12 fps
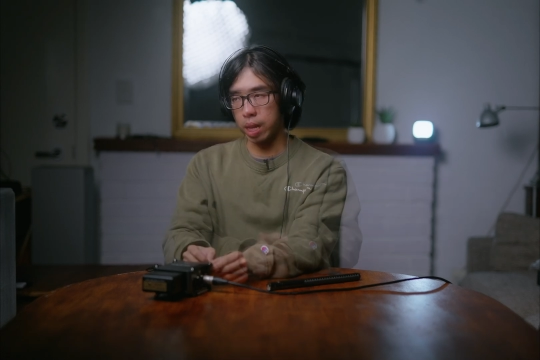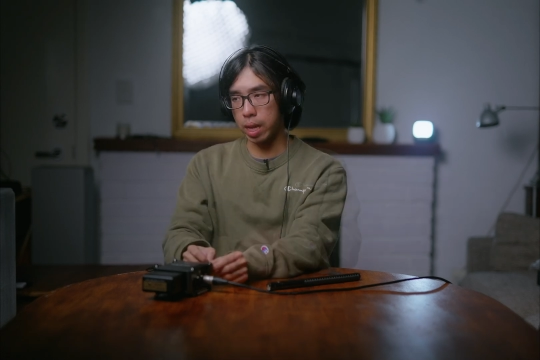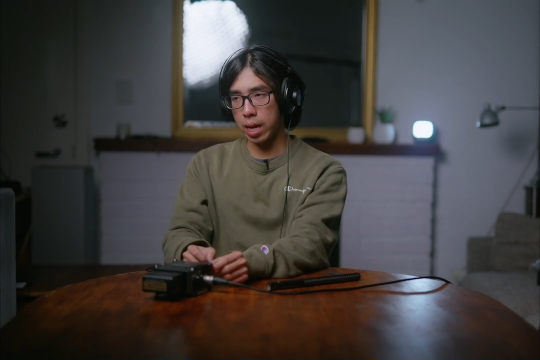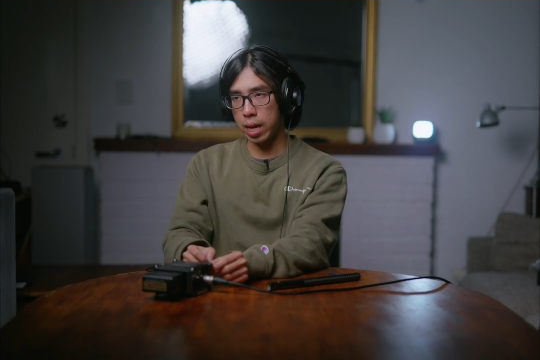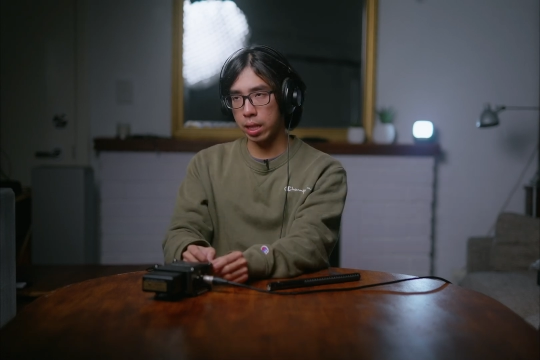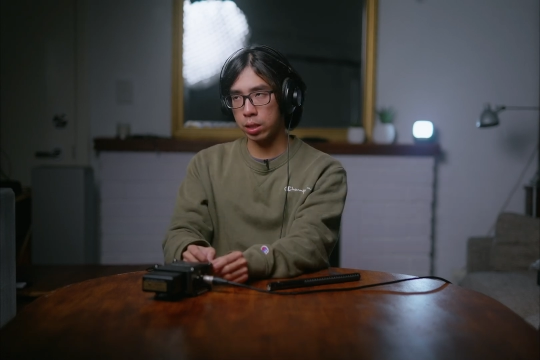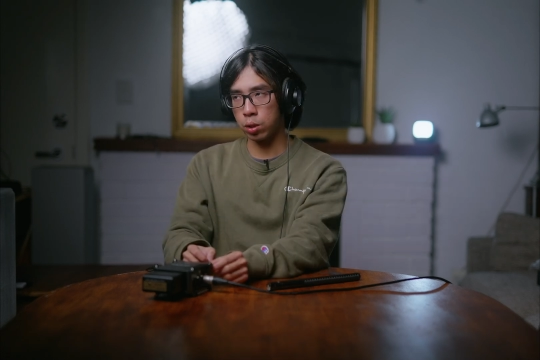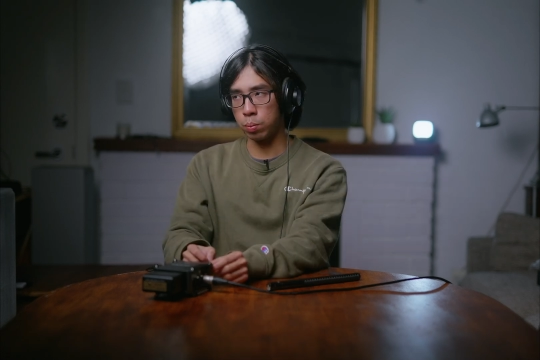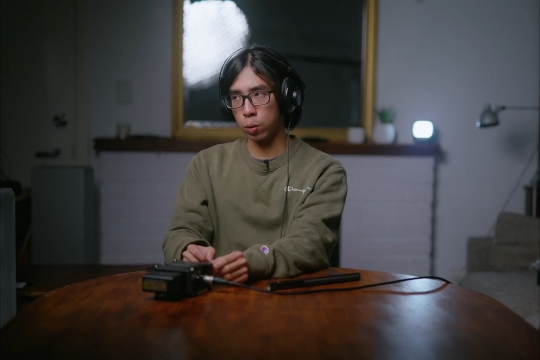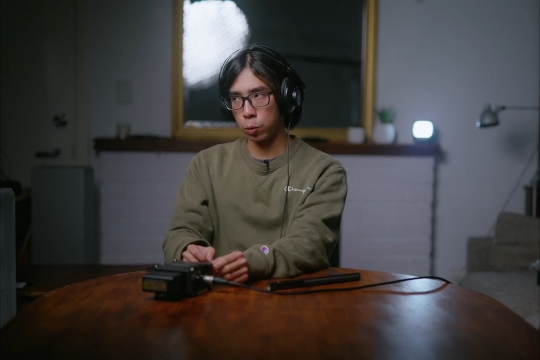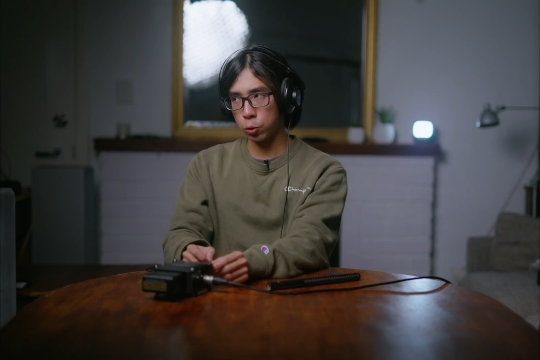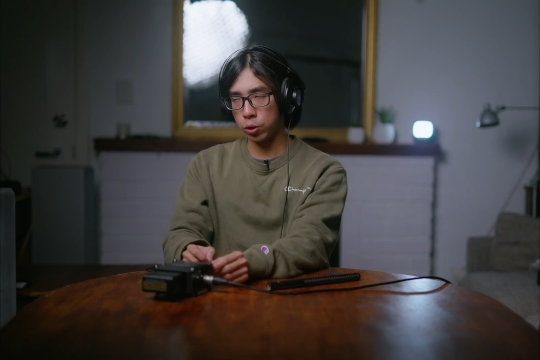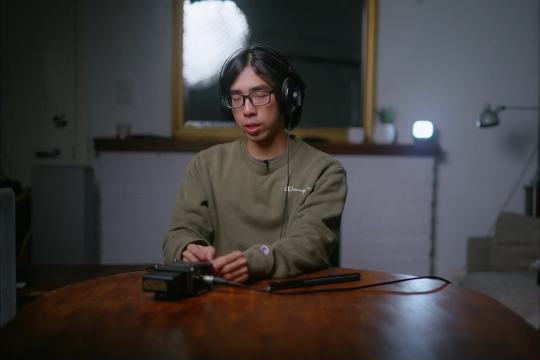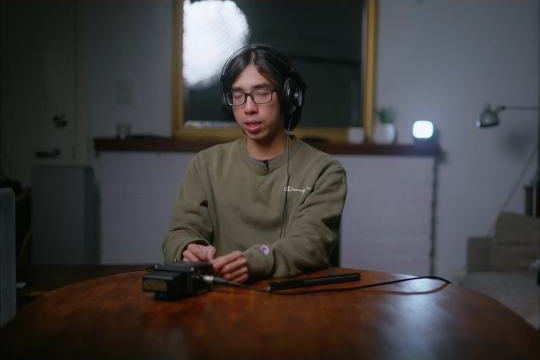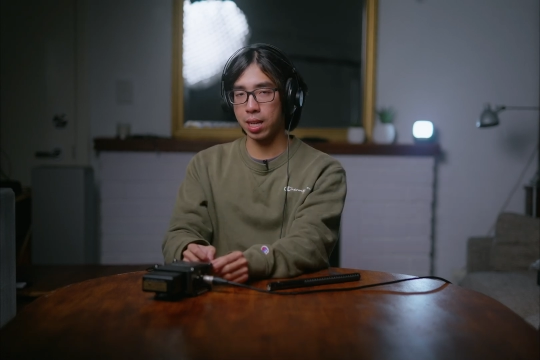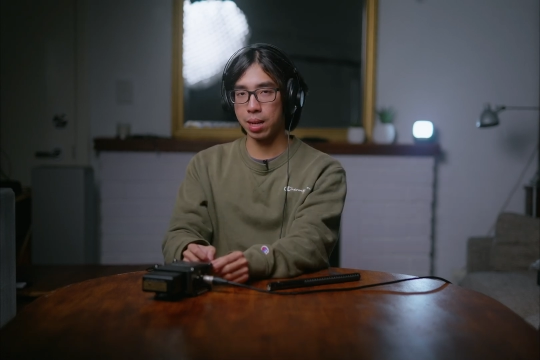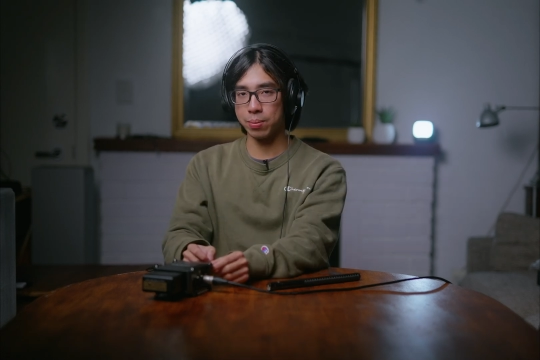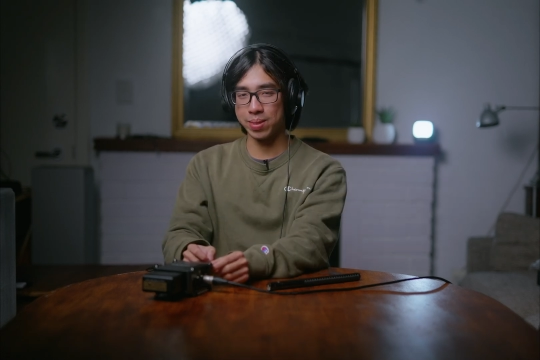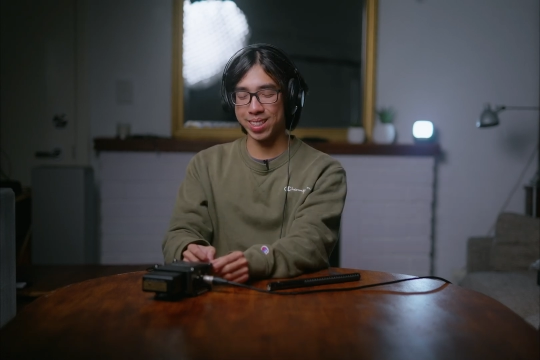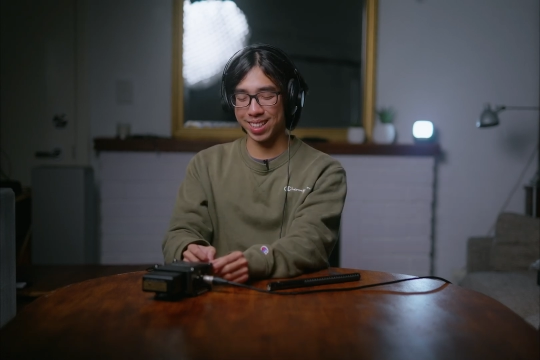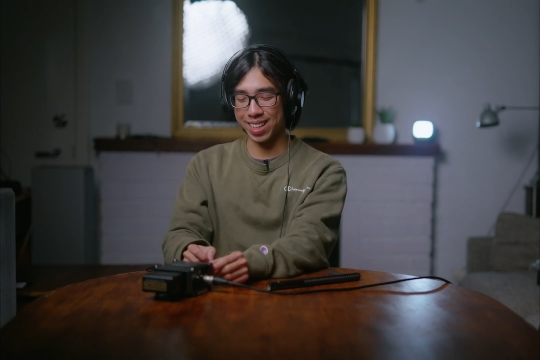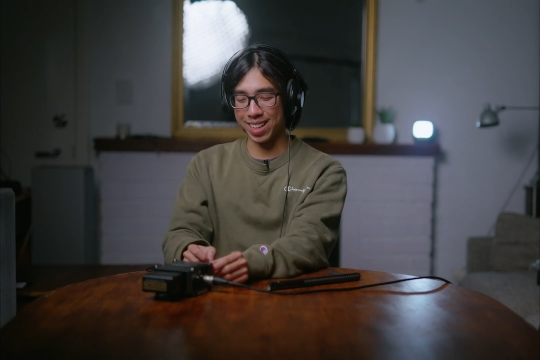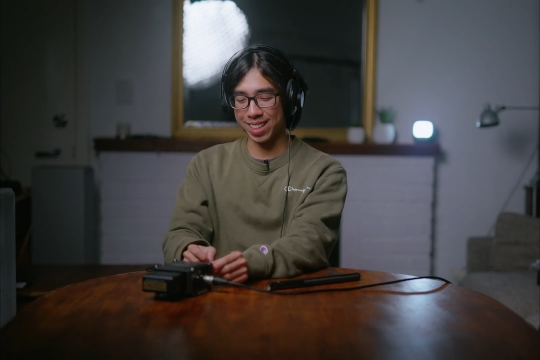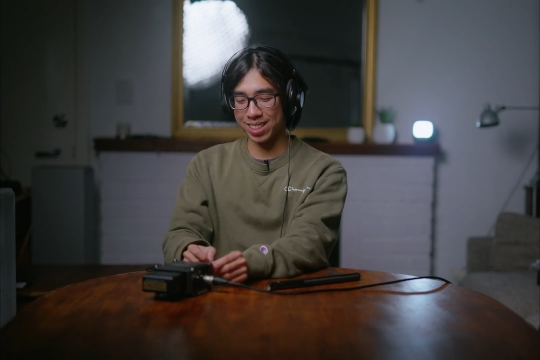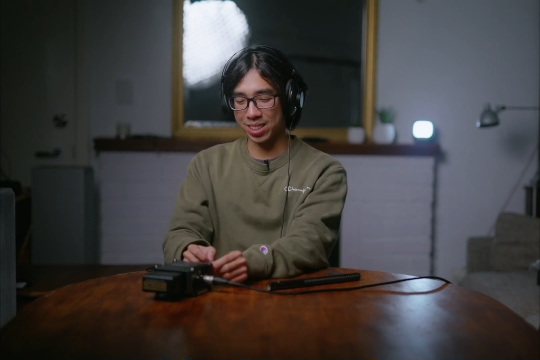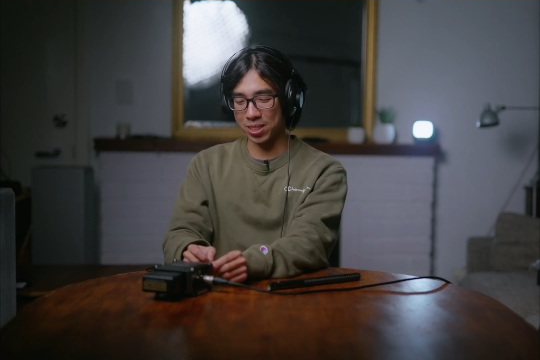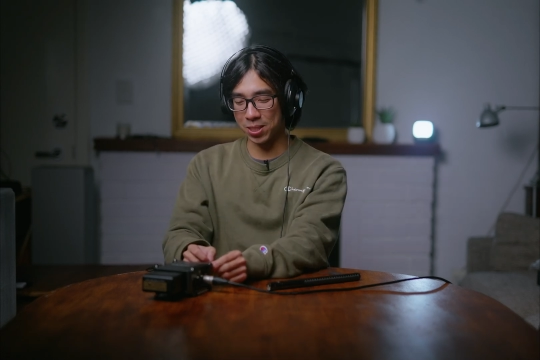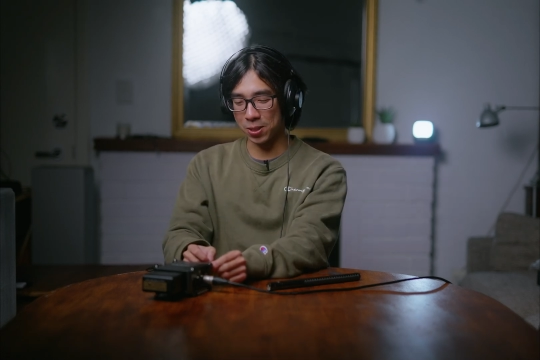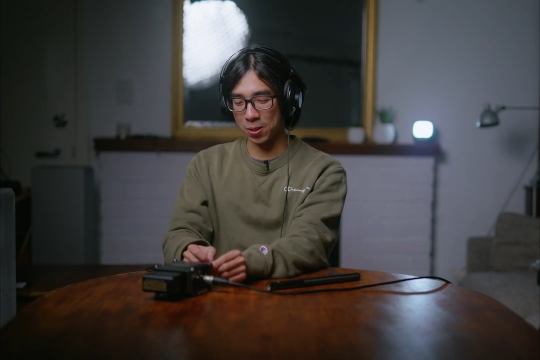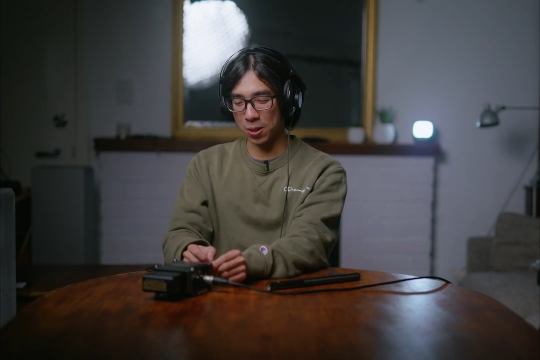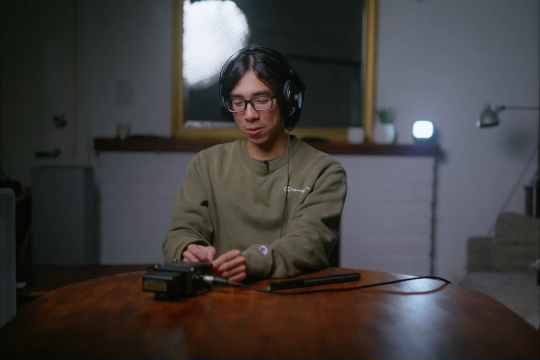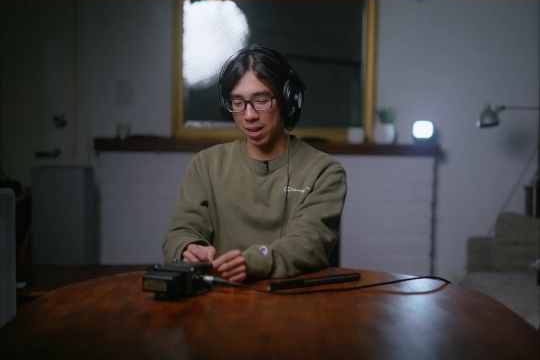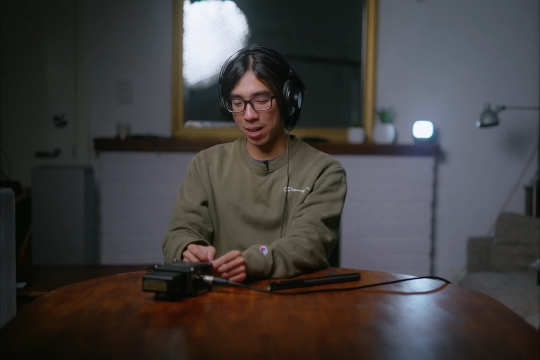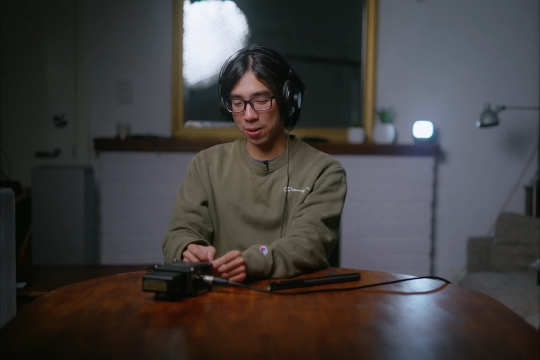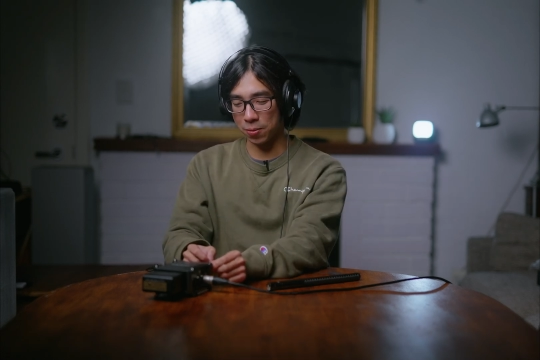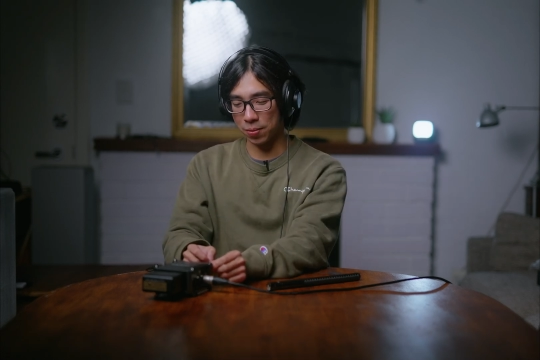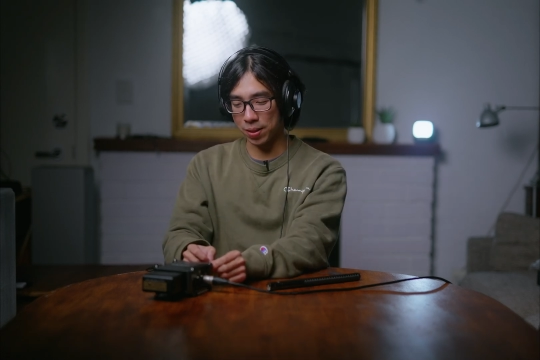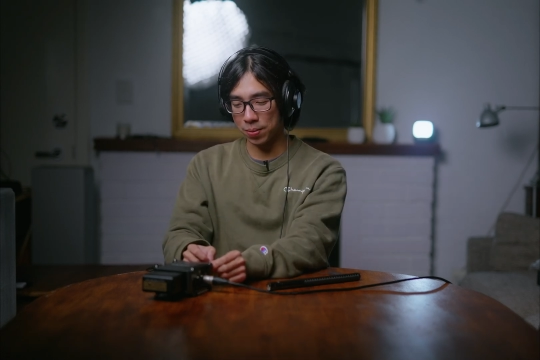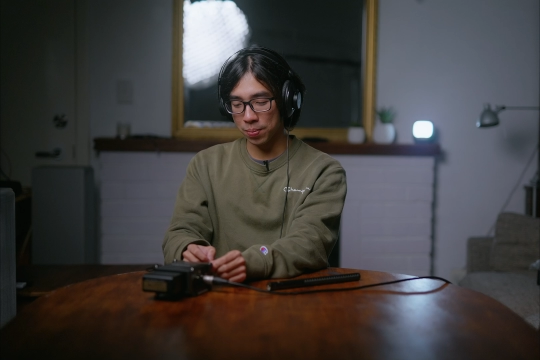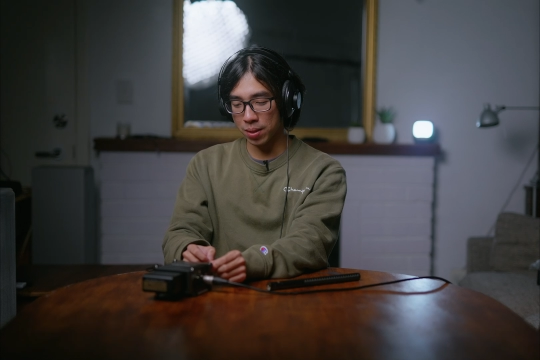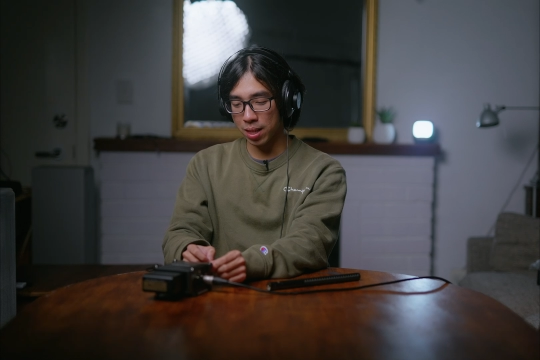had to boost up the gain to around